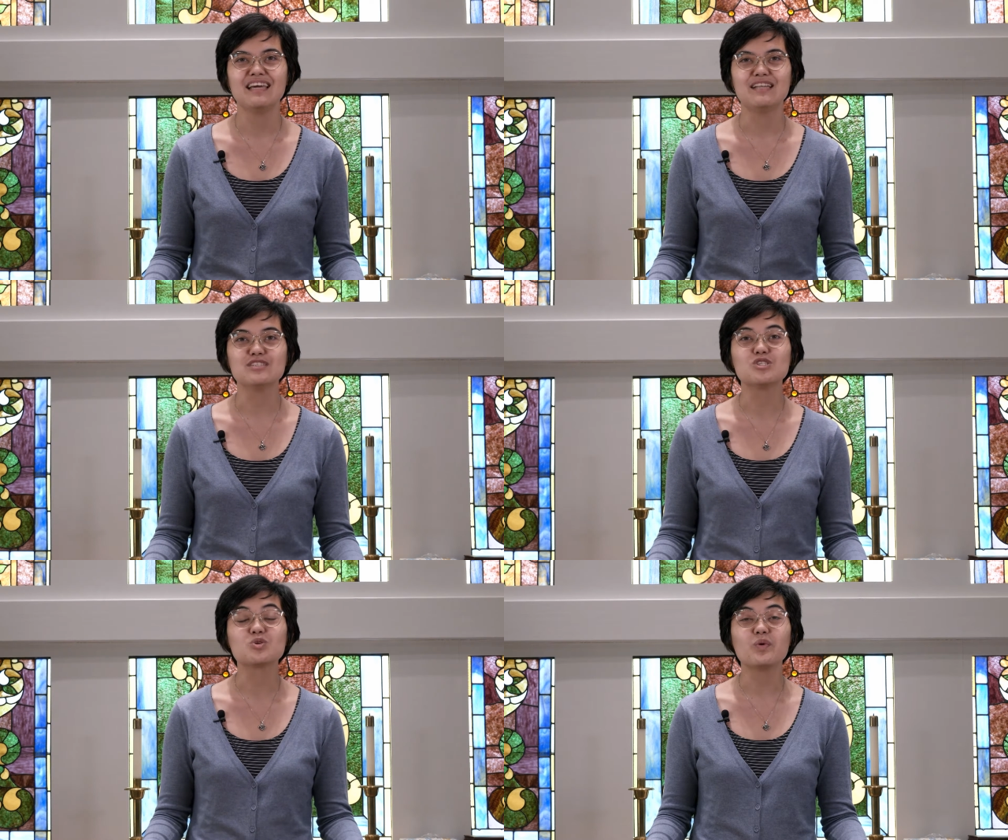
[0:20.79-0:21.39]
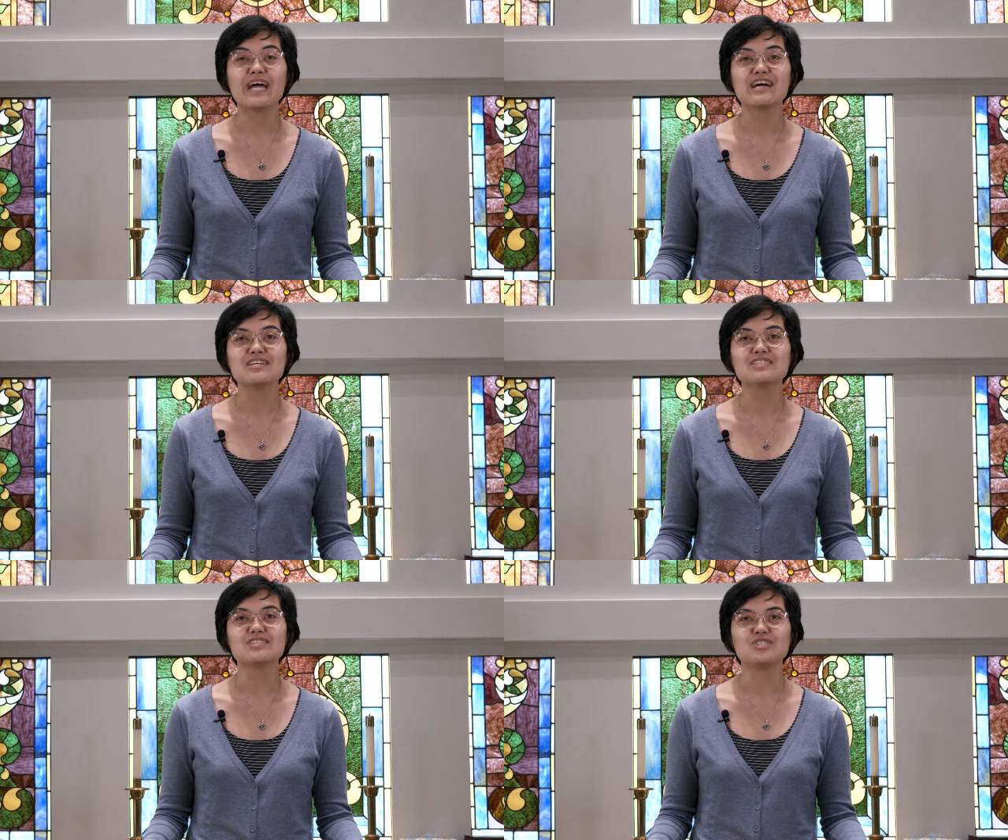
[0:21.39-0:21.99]
In the
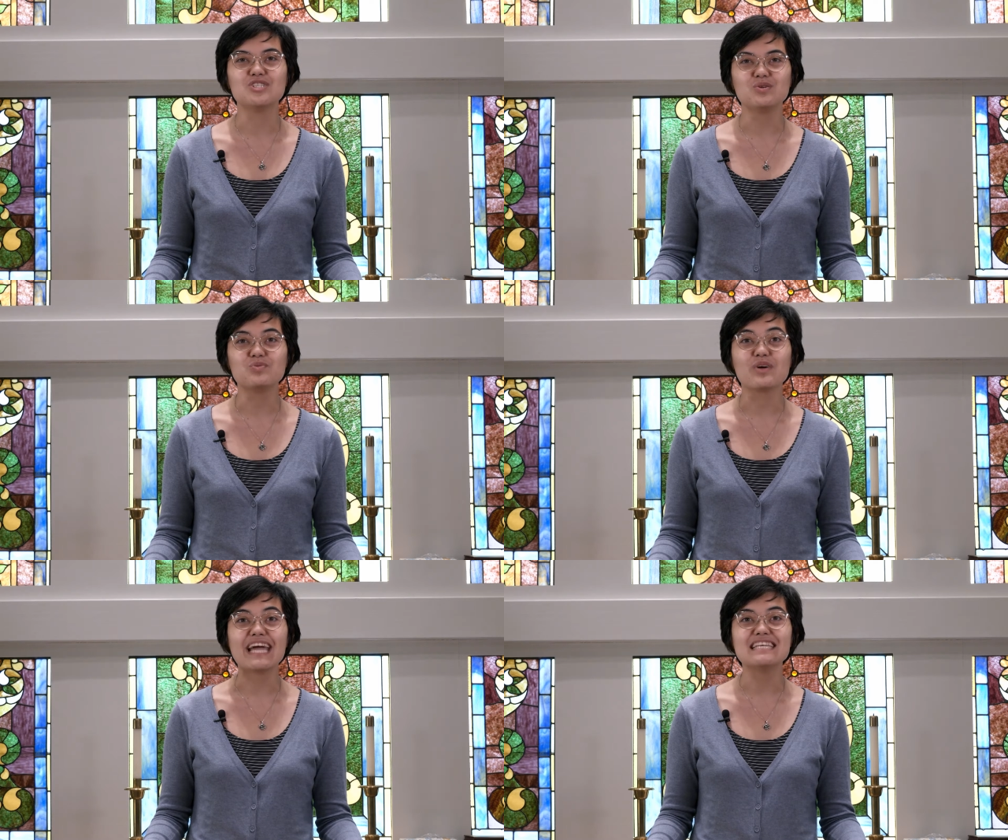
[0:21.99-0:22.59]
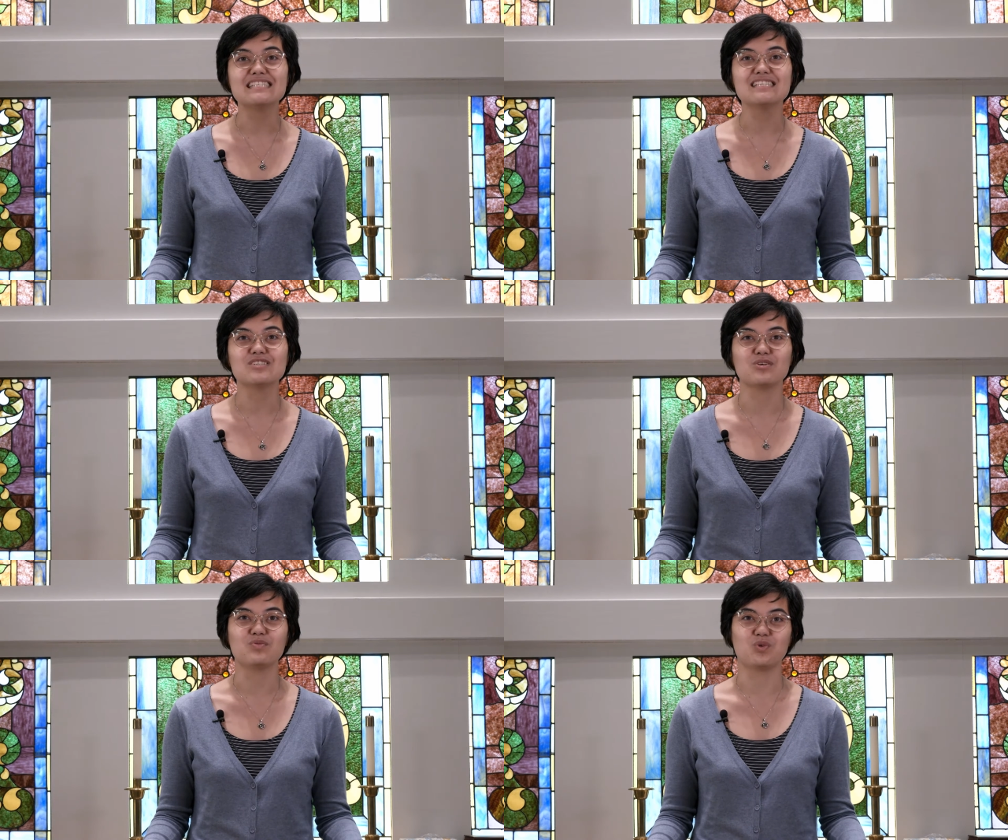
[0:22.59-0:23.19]
squares, she
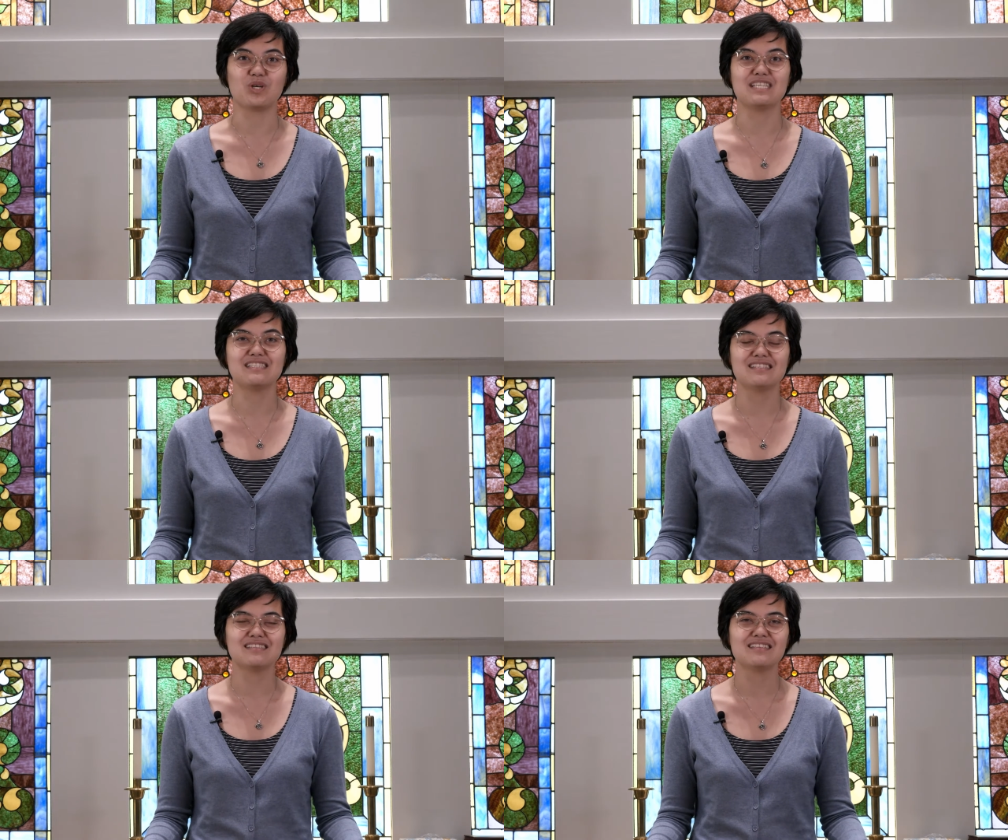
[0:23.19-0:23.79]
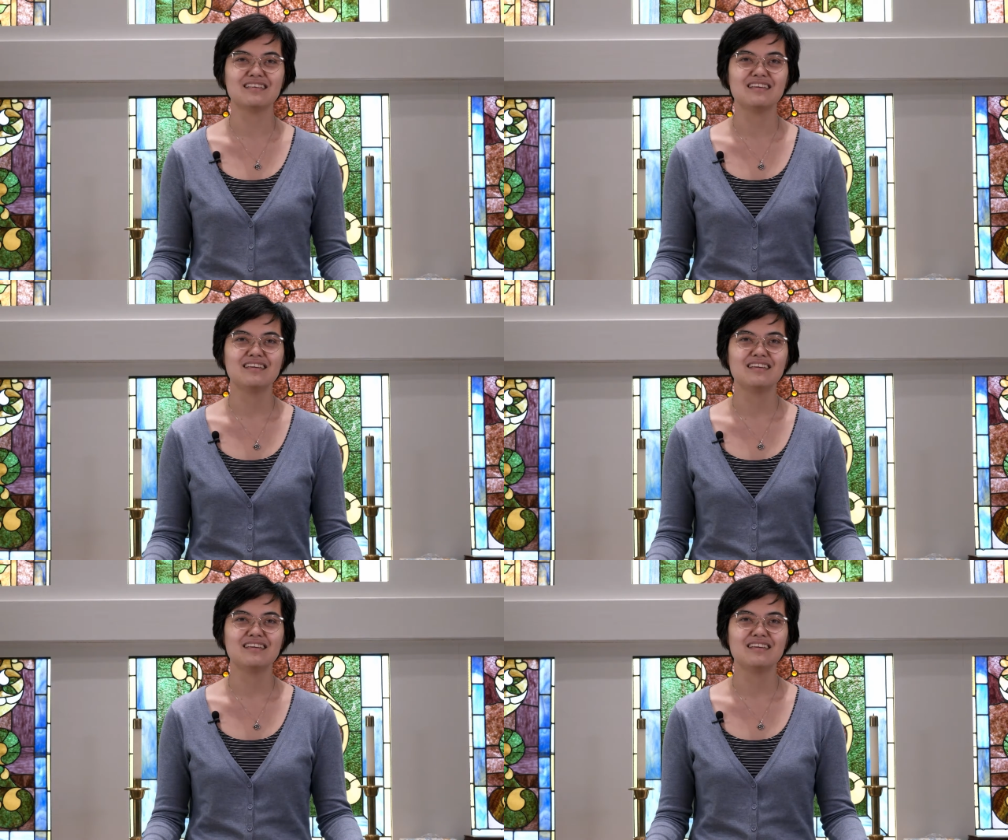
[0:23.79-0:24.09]
raises her voice."